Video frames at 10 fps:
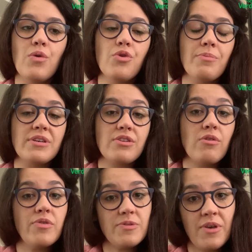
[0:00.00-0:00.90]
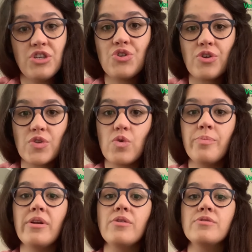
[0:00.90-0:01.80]
we must always make sure to
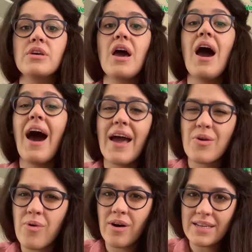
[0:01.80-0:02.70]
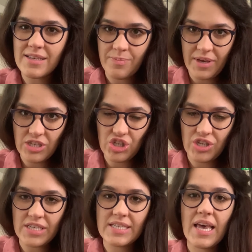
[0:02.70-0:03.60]
upload high quality
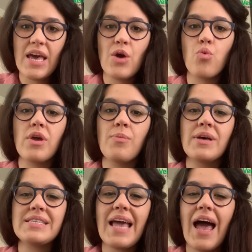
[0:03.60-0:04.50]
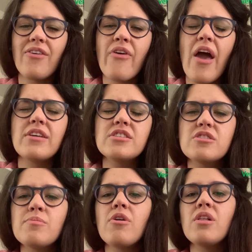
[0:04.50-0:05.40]
pictures. We must have a
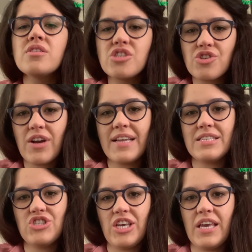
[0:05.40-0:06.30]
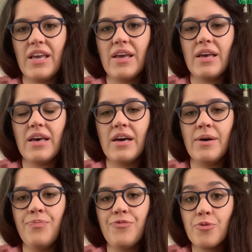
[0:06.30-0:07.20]
small strategy
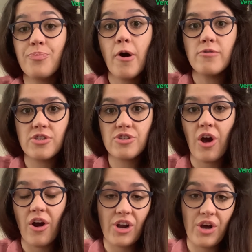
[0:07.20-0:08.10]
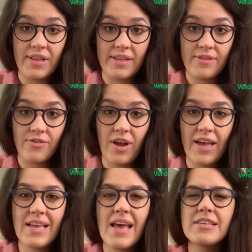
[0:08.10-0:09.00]
to post our content,
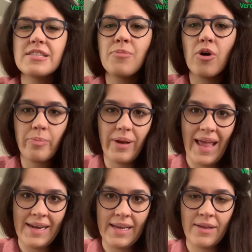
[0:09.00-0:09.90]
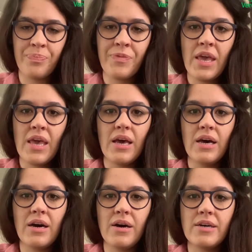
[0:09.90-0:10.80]
right? A small planning.
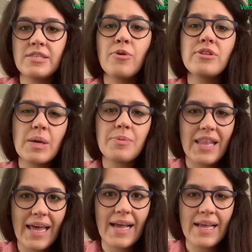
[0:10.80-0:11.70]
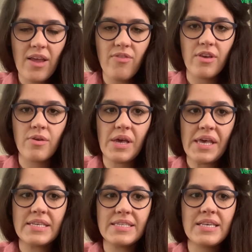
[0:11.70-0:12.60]
A small tip that I can give you
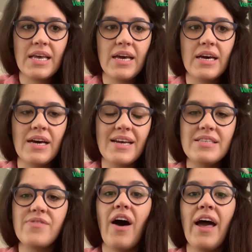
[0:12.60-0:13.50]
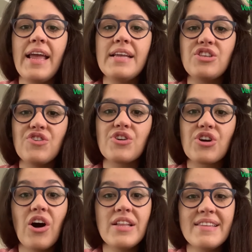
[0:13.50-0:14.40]
is divide your
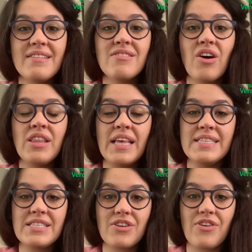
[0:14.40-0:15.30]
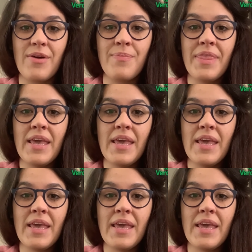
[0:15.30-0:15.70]
content on Instagram